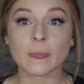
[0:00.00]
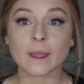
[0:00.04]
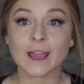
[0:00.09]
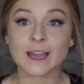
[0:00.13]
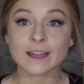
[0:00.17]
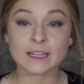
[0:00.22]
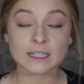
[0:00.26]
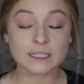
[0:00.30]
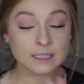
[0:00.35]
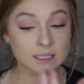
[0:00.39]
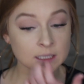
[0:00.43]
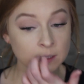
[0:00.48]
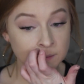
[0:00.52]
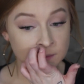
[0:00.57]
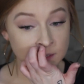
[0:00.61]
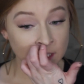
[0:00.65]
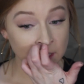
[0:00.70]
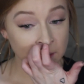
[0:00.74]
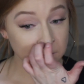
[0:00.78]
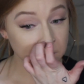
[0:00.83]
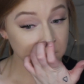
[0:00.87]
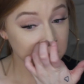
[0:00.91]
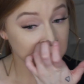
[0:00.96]
And then
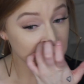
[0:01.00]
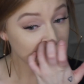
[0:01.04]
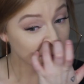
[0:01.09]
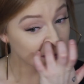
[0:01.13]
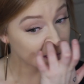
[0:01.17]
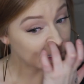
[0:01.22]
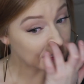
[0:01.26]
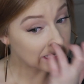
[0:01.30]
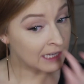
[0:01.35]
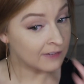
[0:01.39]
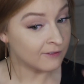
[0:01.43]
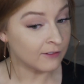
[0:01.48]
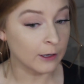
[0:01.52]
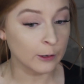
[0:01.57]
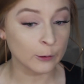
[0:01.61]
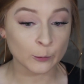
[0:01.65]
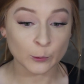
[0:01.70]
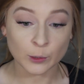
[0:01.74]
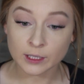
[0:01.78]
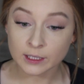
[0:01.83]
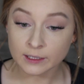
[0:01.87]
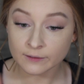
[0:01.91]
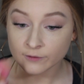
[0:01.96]
sometimes, if I
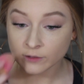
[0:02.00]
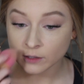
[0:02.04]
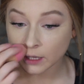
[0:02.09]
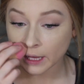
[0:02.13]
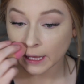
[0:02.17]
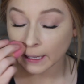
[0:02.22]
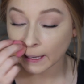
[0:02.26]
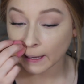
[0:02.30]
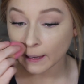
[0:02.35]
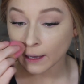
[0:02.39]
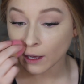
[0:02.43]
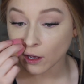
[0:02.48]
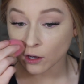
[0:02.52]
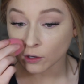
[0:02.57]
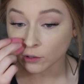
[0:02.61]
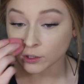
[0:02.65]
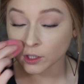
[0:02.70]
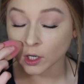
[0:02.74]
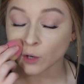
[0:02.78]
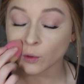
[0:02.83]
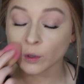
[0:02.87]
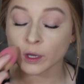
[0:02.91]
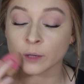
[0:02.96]
really feel like it, I'll
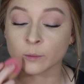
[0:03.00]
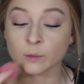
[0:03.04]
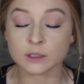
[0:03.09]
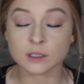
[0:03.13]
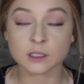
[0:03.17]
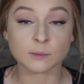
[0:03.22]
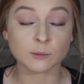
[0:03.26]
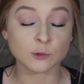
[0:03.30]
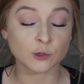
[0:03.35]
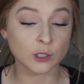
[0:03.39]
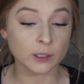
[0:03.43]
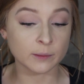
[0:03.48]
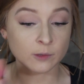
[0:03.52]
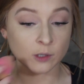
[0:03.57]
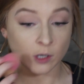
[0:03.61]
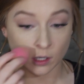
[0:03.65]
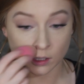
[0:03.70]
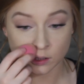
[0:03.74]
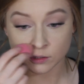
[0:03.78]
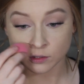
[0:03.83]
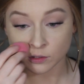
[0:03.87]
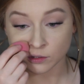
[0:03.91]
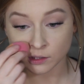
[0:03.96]
go in with some cream
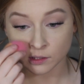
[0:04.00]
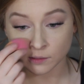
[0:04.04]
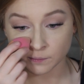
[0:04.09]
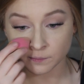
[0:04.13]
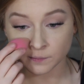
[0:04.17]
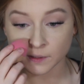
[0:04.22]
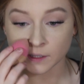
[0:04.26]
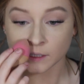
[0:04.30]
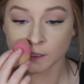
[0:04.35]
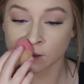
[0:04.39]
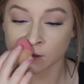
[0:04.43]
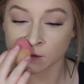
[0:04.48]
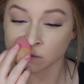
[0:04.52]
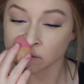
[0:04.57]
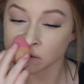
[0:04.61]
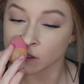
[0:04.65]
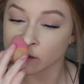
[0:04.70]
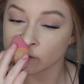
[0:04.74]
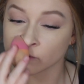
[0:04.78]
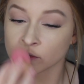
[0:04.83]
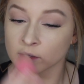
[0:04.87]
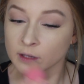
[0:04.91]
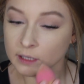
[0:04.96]
contour, but I don't
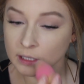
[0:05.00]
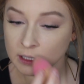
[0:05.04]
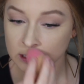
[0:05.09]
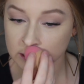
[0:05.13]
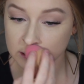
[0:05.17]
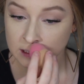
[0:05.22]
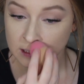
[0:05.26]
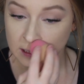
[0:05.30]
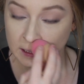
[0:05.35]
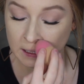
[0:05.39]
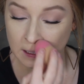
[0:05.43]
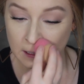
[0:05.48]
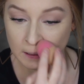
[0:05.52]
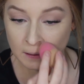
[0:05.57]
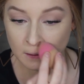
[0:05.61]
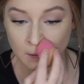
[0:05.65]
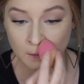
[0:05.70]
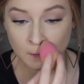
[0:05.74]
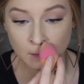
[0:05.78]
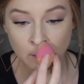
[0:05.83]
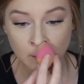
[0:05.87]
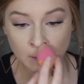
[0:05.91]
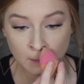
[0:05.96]
really feel like it today.
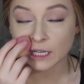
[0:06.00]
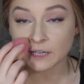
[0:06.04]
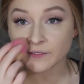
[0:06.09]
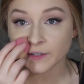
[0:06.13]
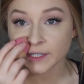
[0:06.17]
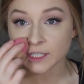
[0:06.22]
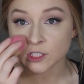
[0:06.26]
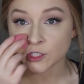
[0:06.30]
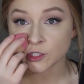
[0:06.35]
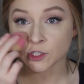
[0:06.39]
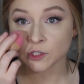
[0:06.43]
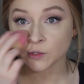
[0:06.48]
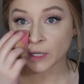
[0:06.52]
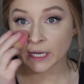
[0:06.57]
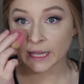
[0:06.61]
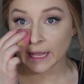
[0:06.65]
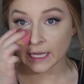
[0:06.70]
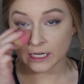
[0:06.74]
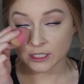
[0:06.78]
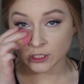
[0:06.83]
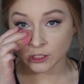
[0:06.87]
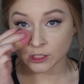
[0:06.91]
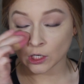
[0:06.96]
If I do, I
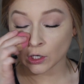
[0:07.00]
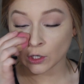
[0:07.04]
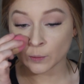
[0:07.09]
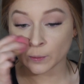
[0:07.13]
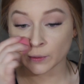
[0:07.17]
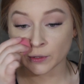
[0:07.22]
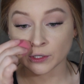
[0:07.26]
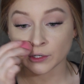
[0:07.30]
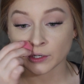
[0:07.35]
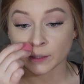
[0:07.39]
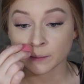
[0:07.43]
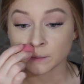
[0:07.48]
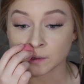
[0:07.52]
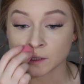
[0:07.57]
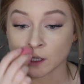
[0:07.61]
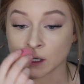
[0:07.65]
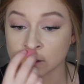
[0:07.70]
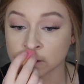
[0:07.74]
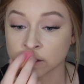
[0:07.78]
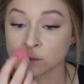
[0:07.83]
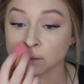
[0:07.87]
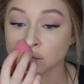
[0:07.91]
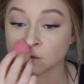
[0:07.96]
like to go in with the cream
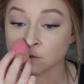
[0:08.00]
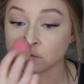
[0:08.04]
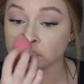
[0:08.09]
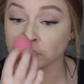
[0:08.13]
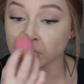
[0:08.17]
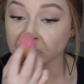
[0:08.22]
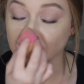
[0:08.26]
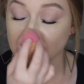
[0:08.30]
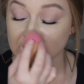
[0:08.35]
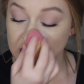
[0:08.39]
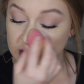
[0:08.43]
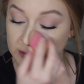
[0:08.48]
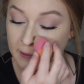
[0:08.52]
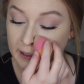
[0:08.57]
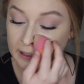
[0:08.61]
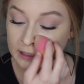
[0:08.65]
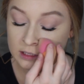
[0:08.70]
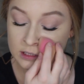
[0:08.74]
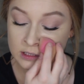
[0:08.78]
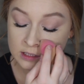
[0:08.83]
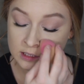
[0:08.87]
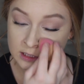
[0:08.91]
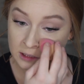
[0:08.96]
contour before I do my
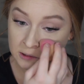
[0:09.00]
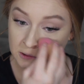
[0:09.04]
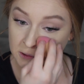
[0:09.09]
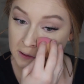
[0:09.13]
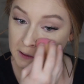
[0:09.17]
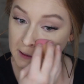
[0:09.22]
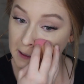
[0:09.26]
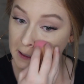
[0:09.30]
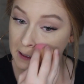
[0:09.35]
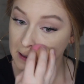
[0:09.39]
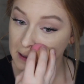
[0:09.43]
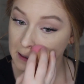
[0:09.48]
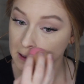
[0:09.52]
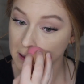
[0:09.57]
concealer.